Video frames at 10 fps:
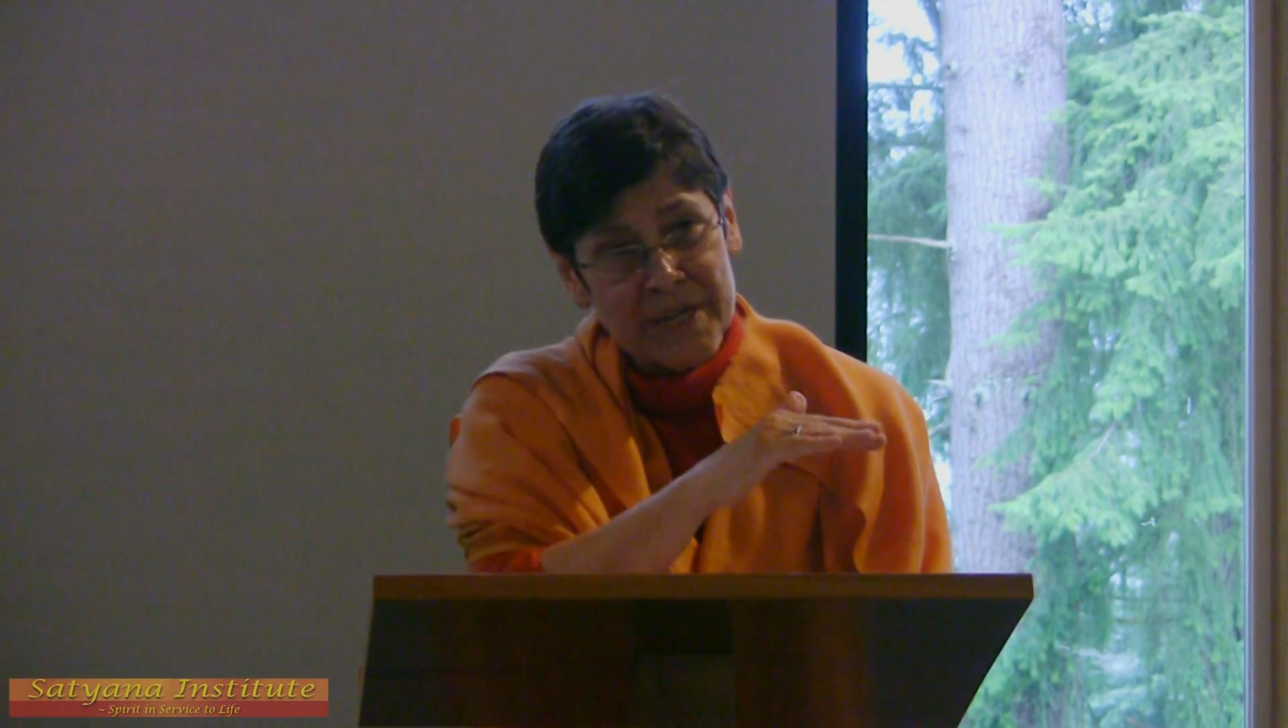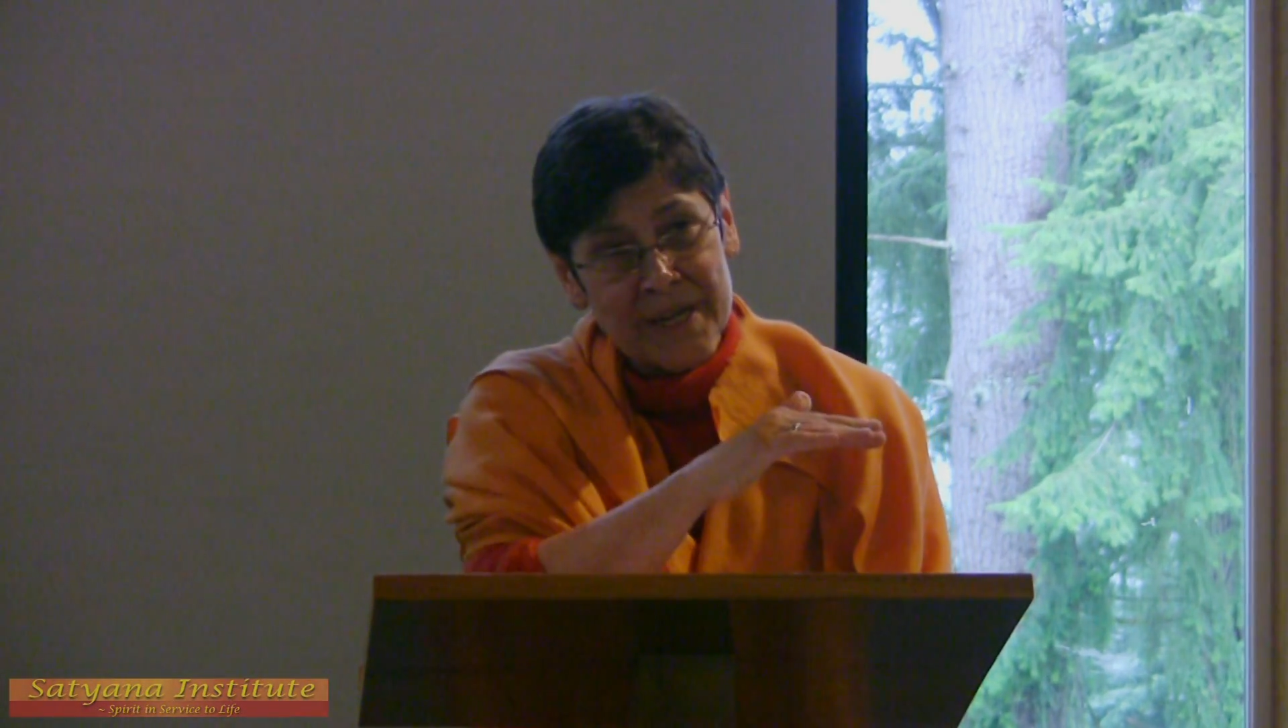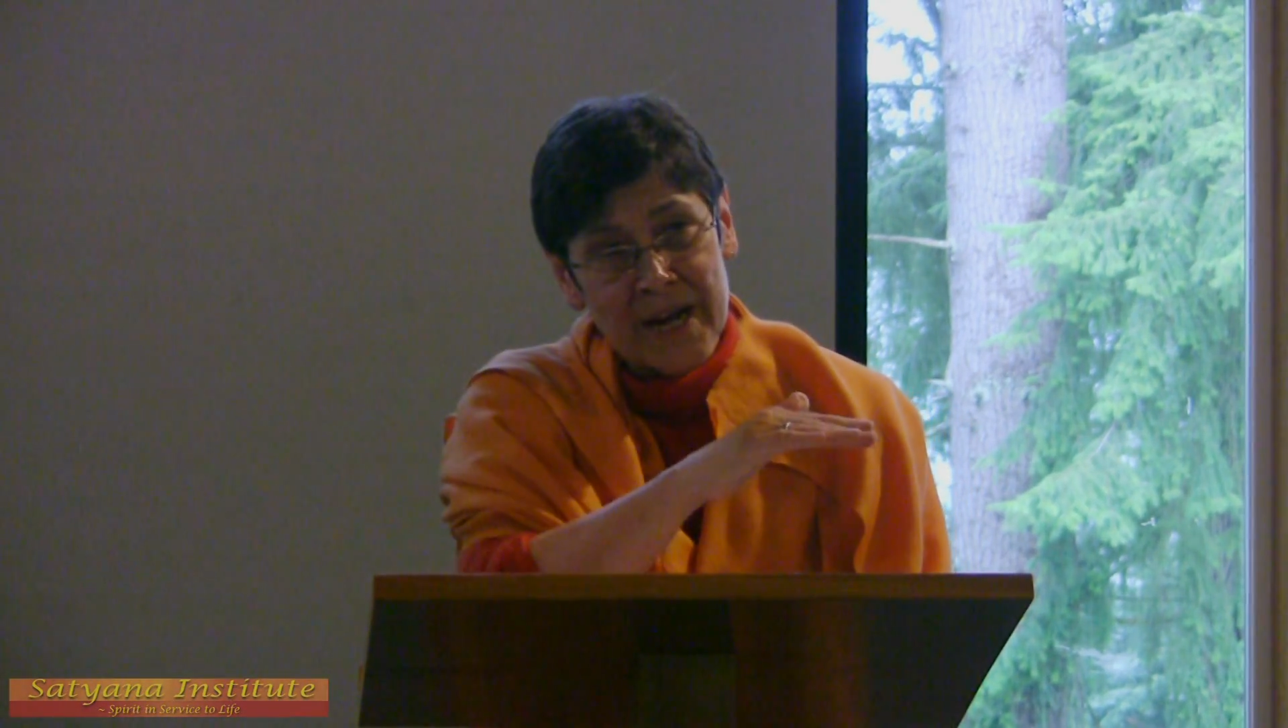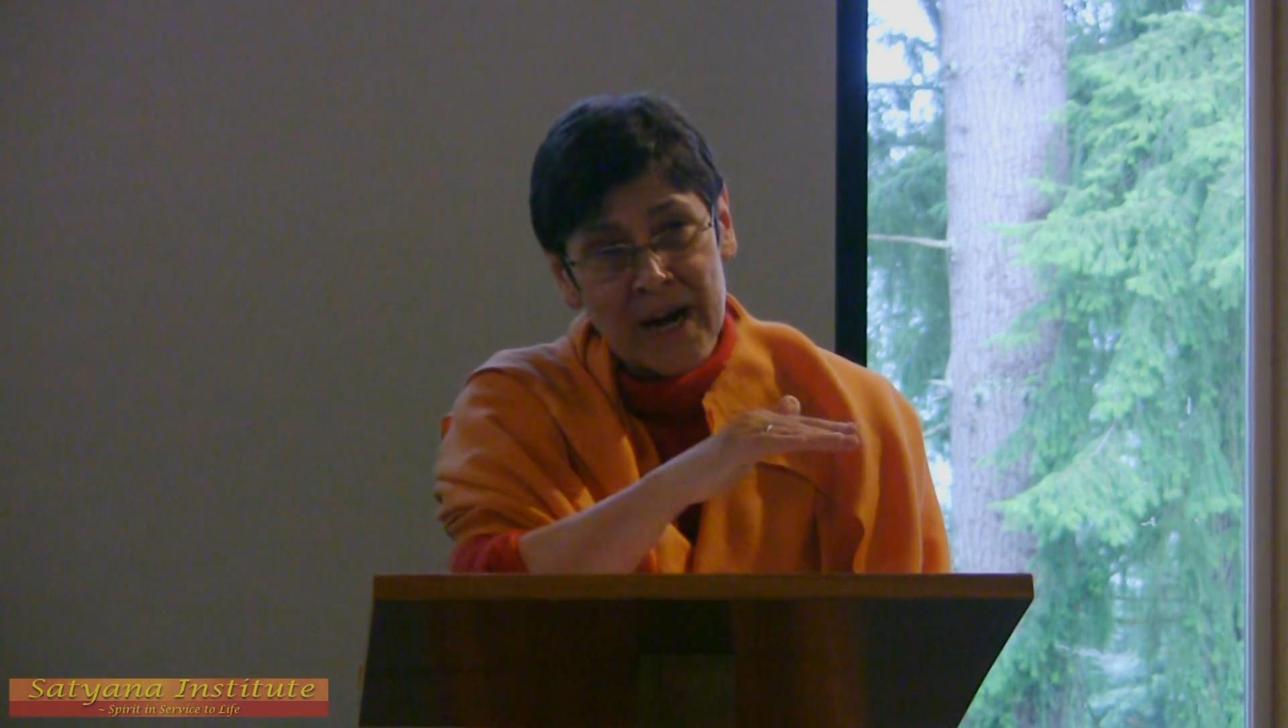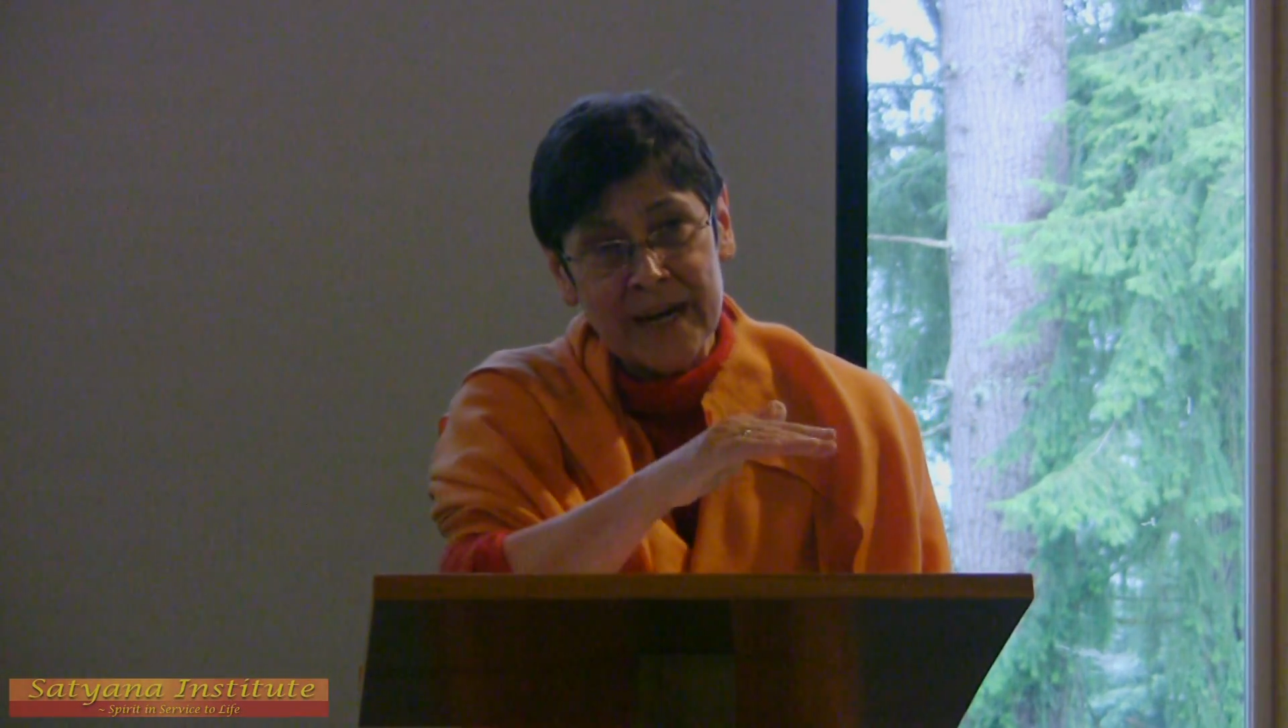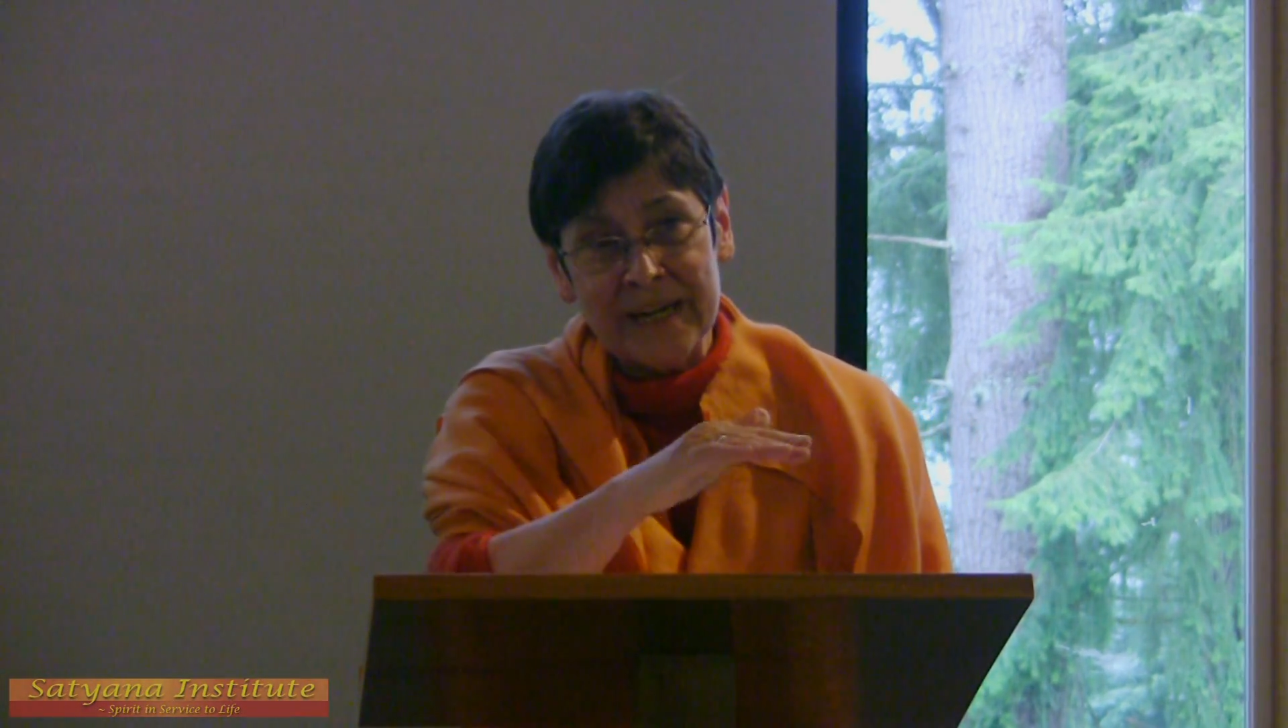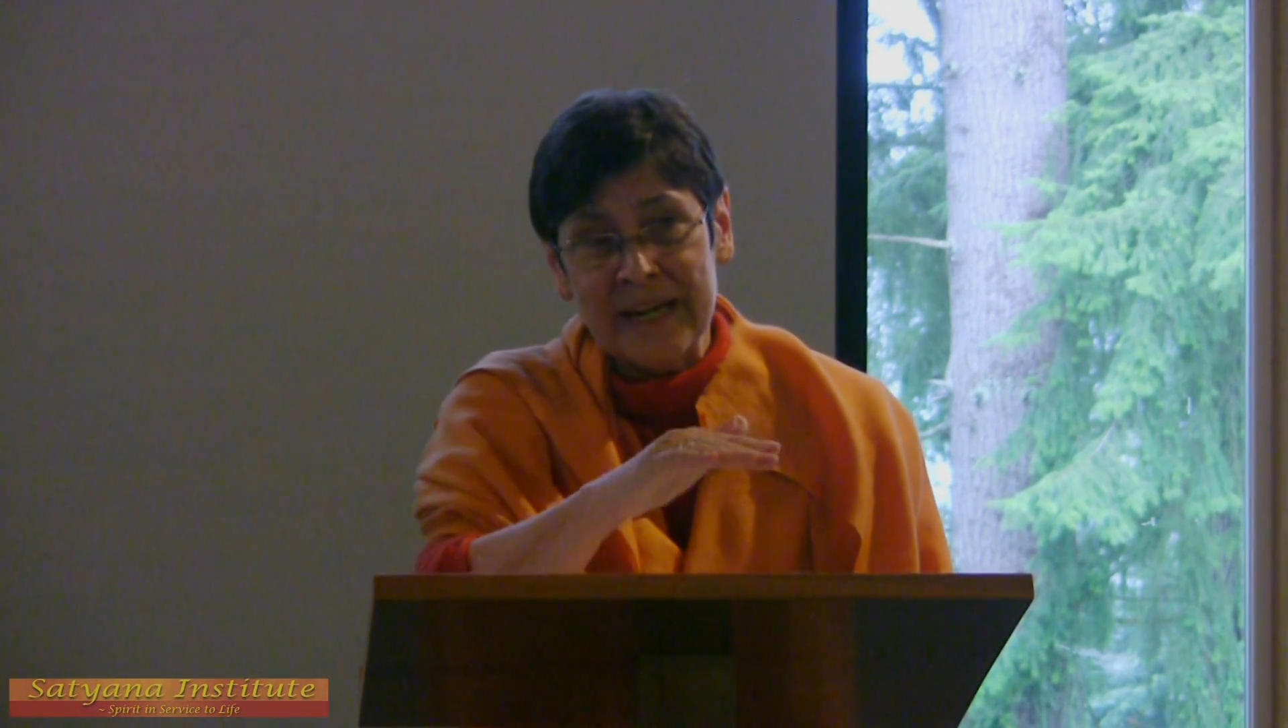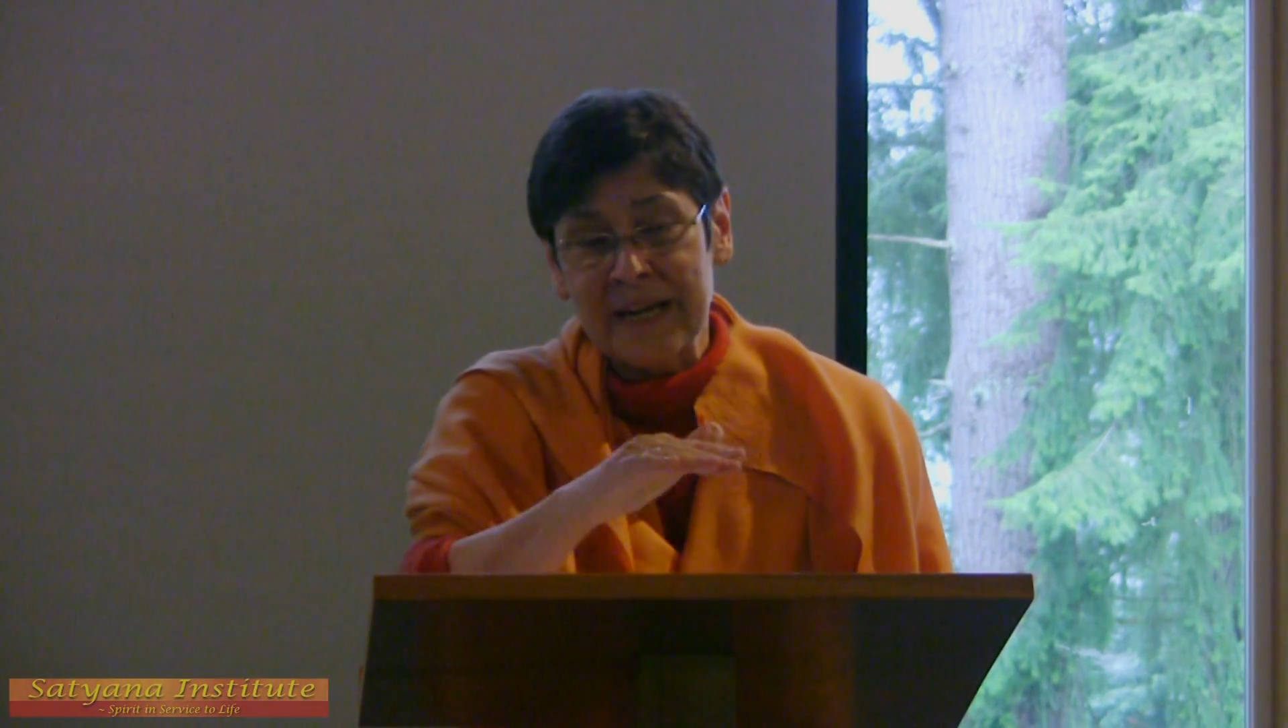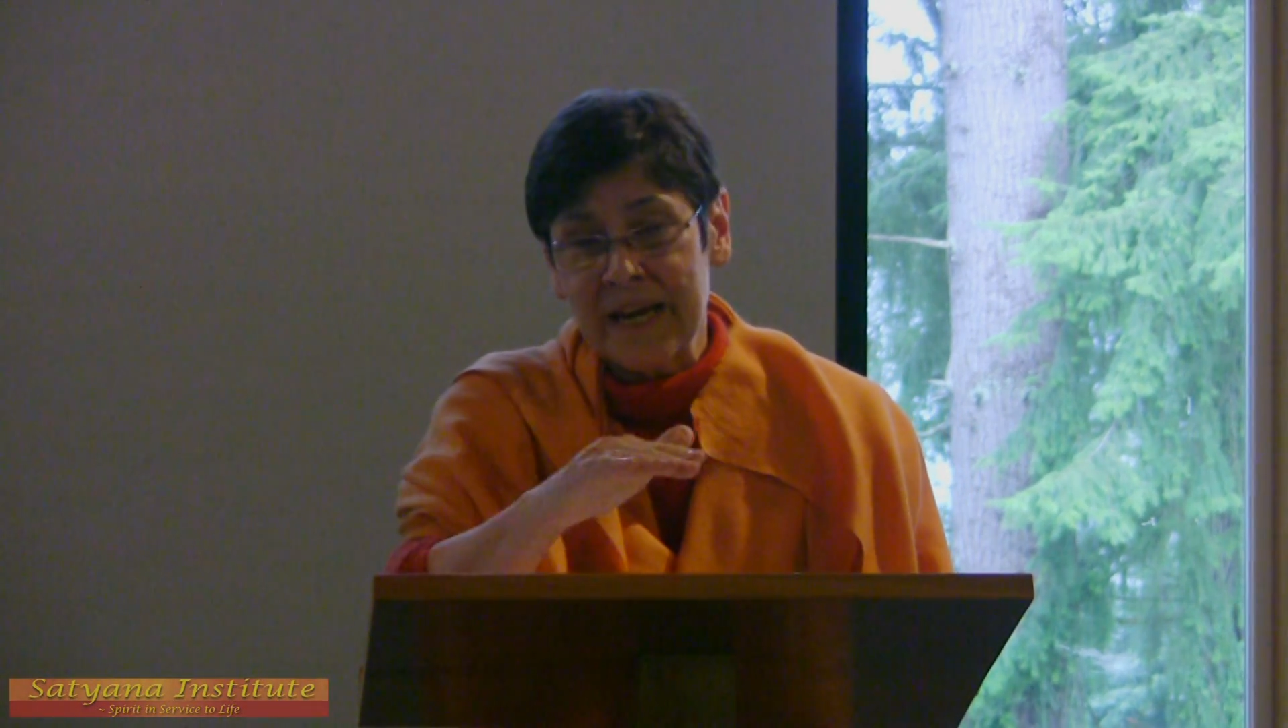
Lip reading: denied in